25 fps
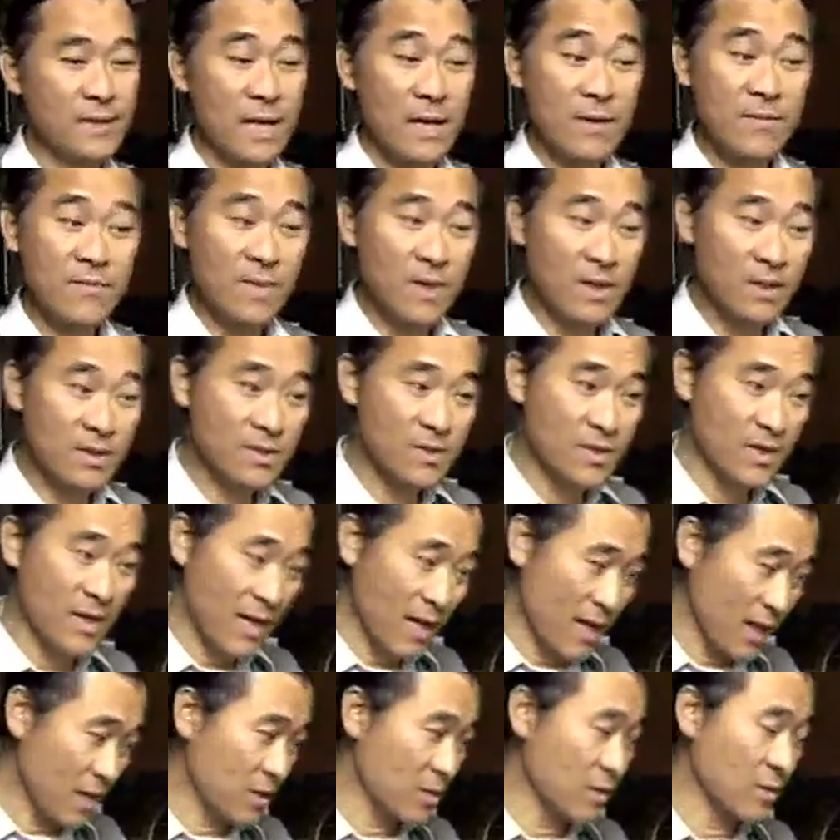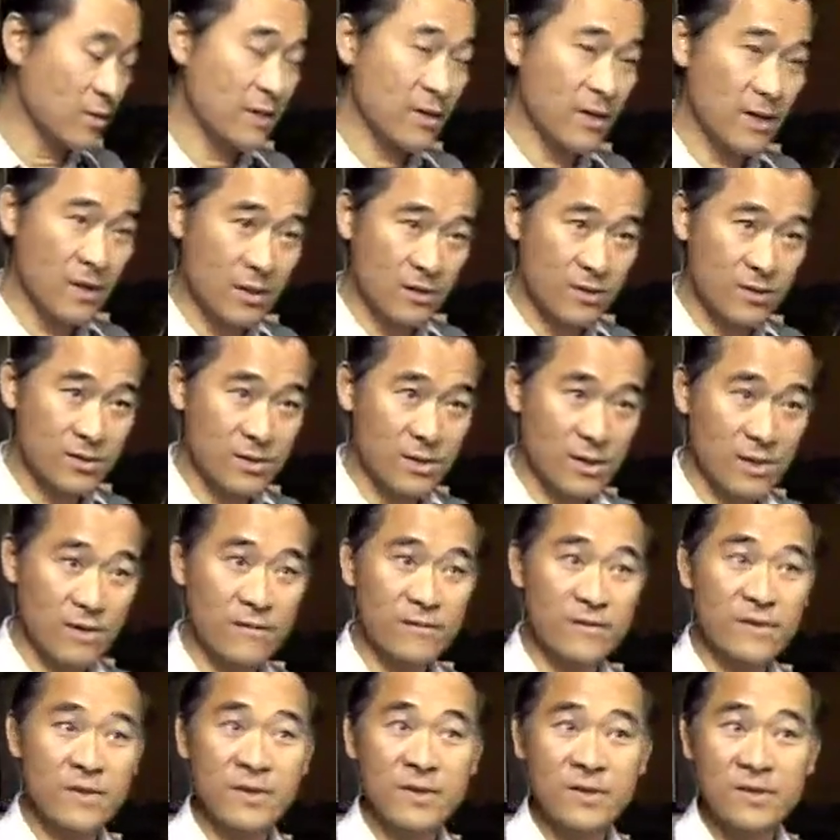that makes handling the aerogel
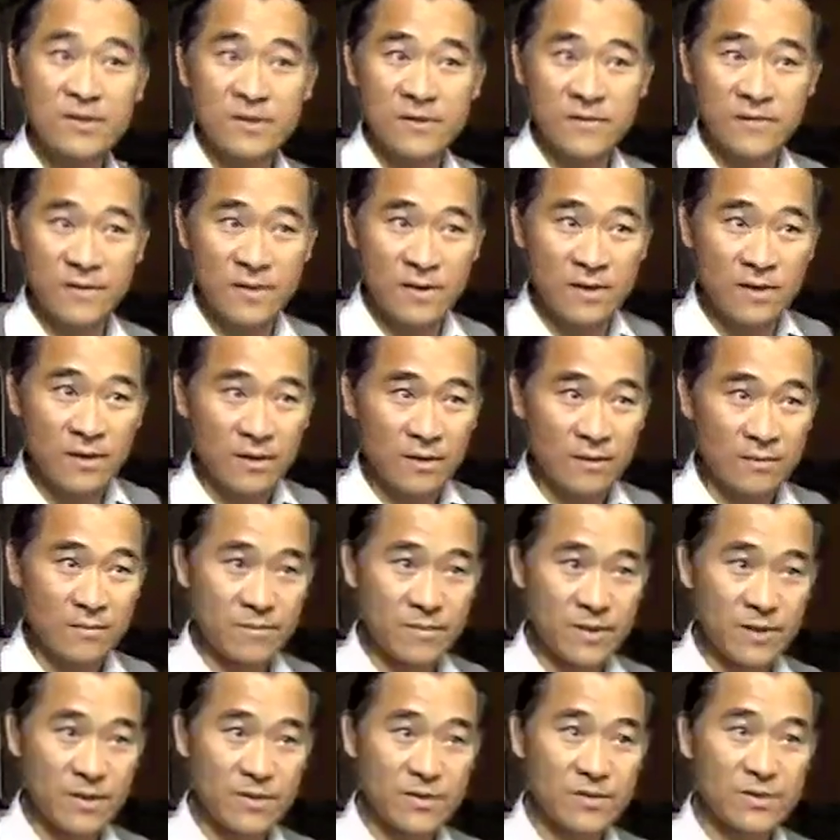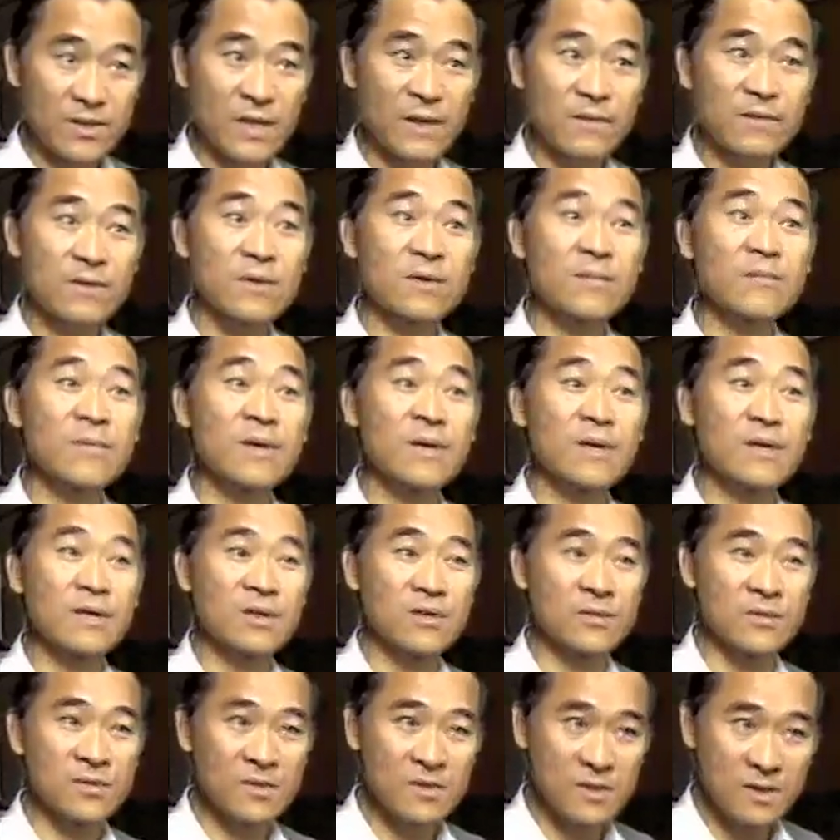very difficult because you have to
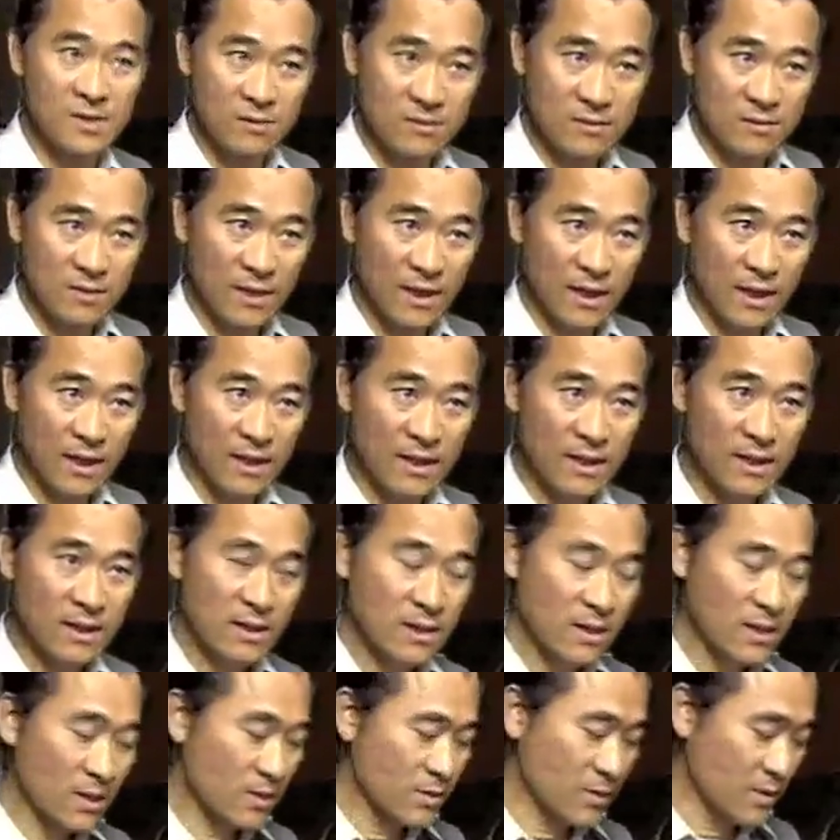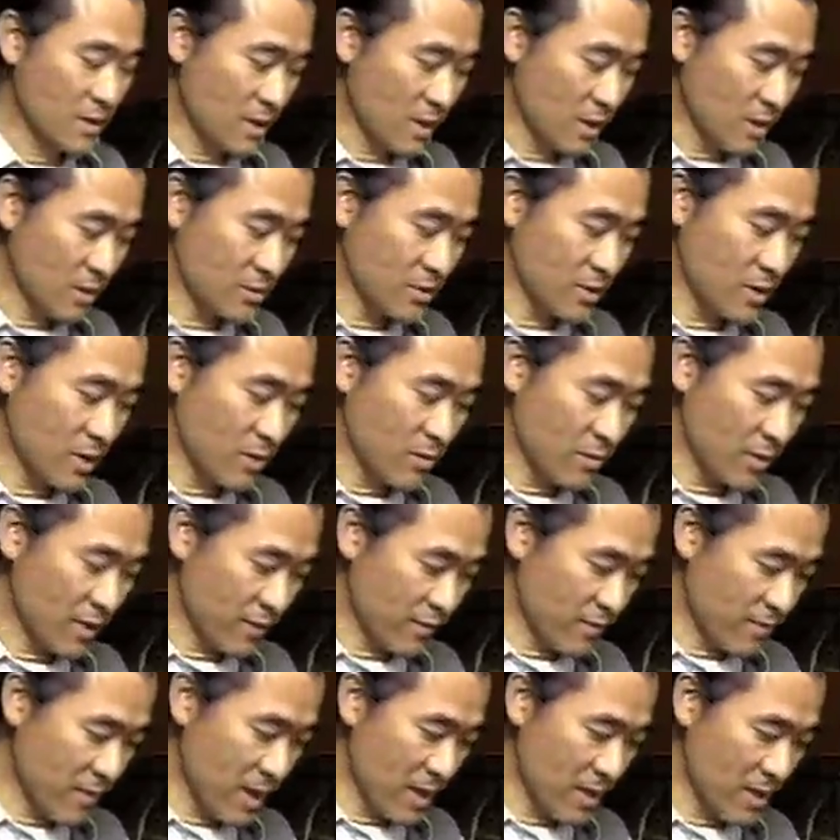hermetically seal that. The aerogel we
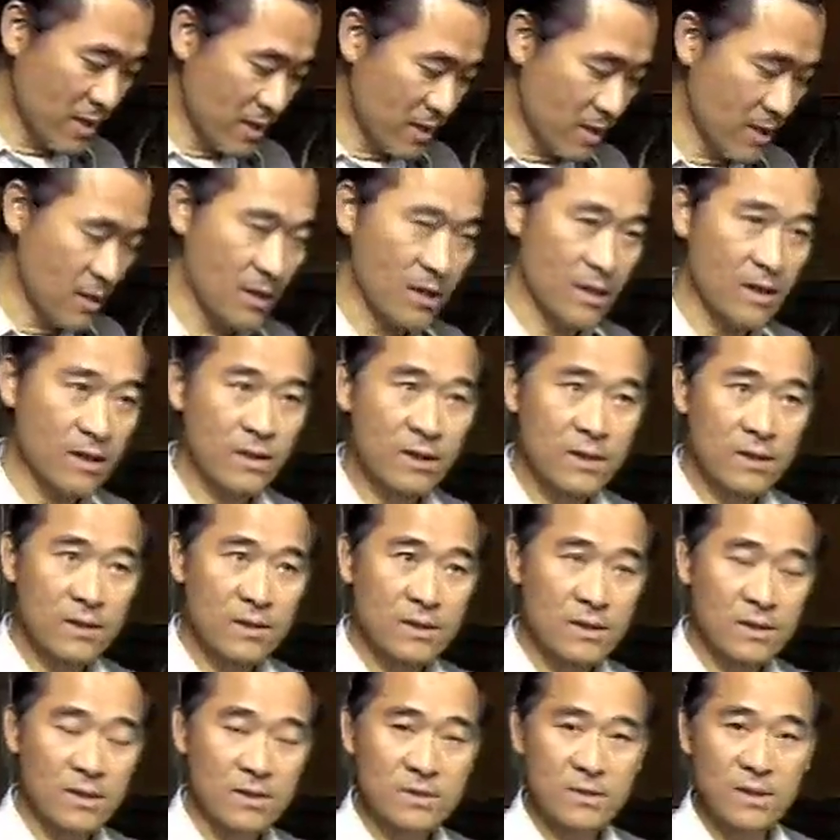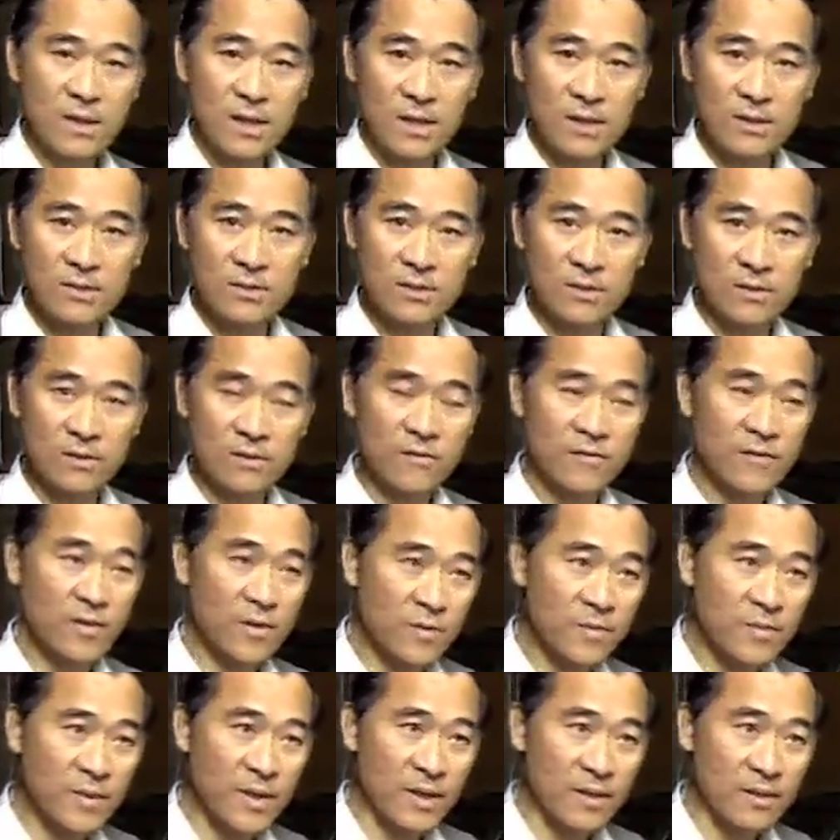have made here is
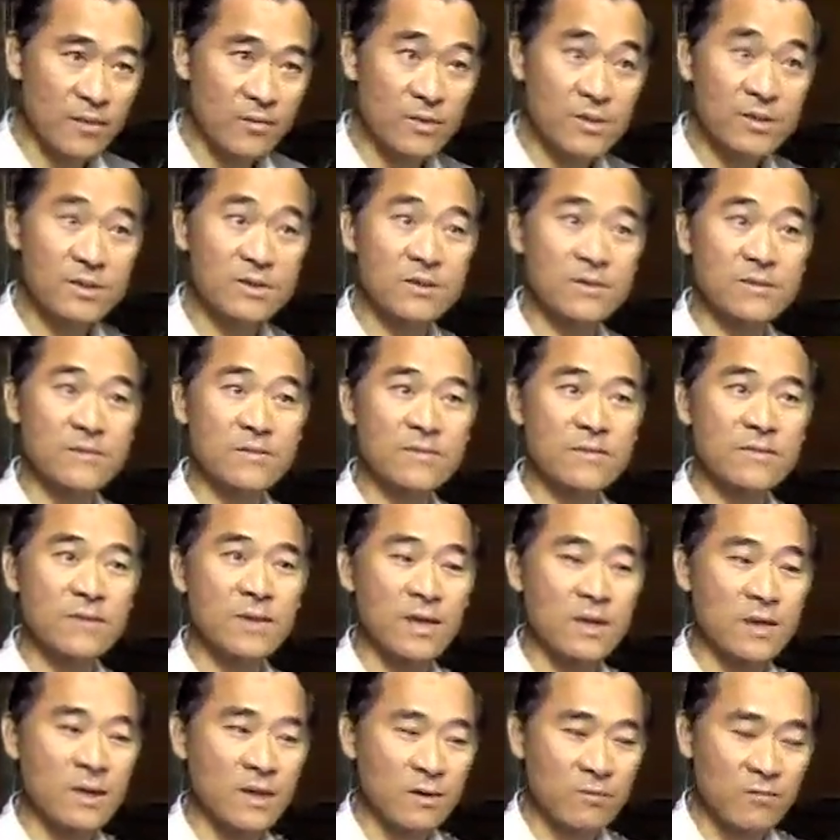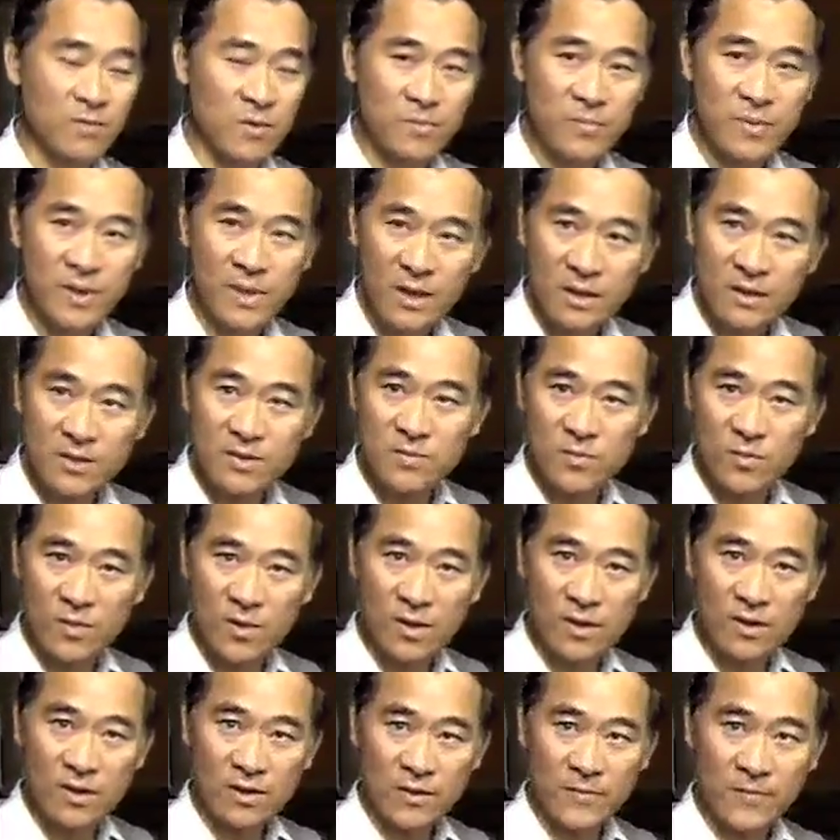hydrophobic, which repels
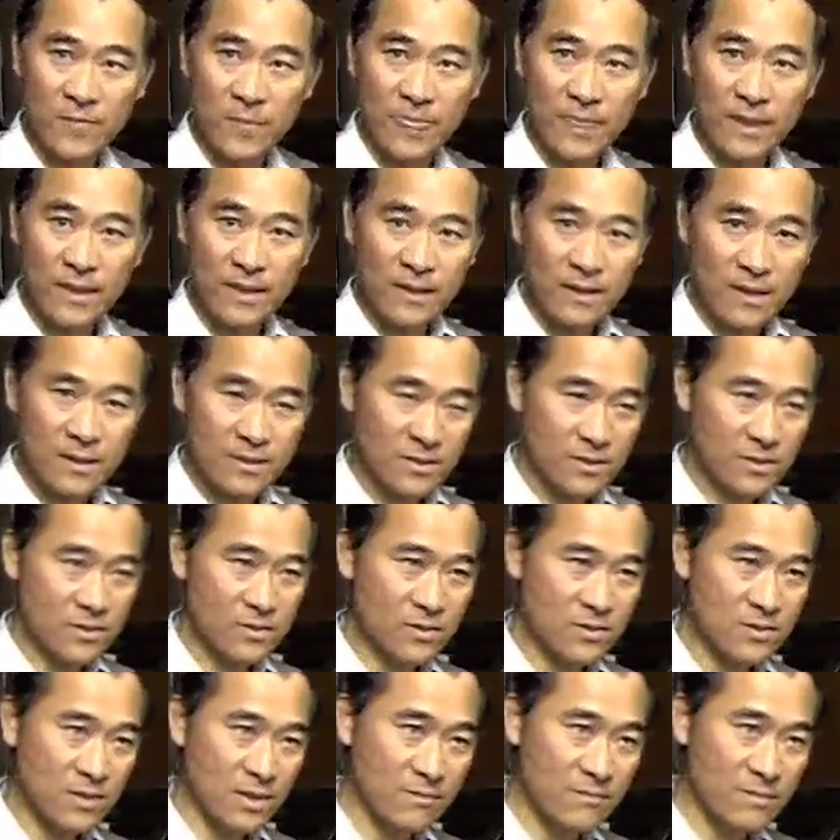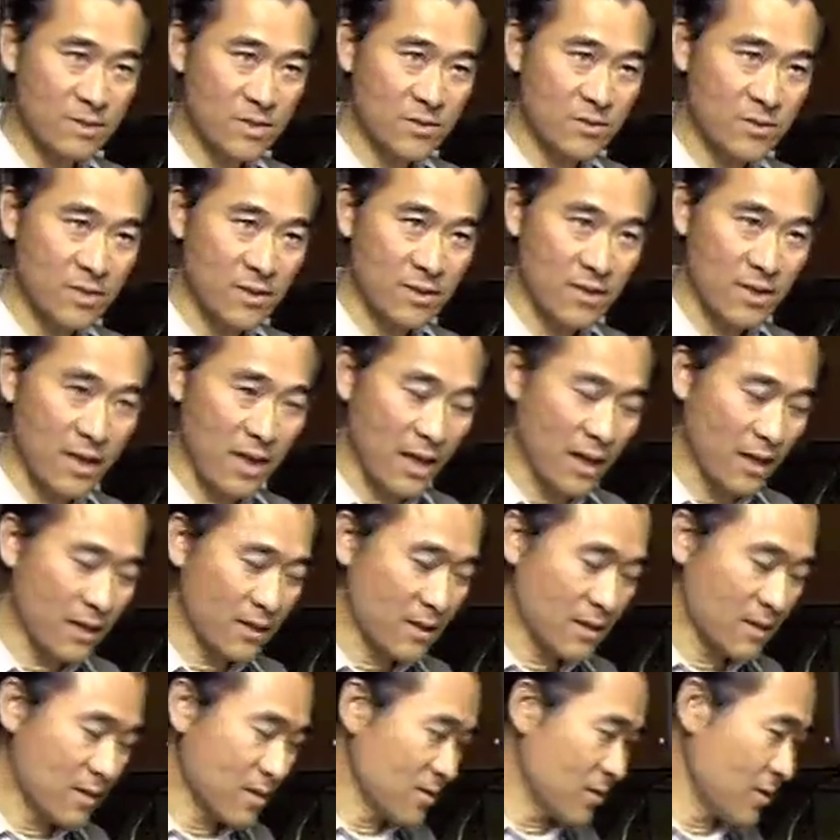water. Just to demonstrate that,
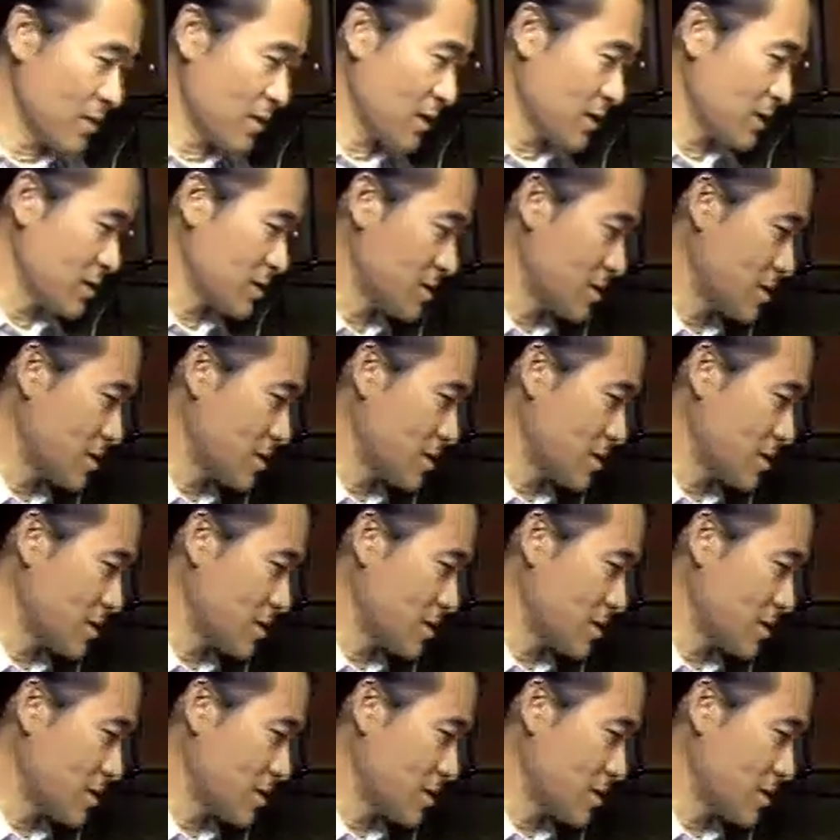you can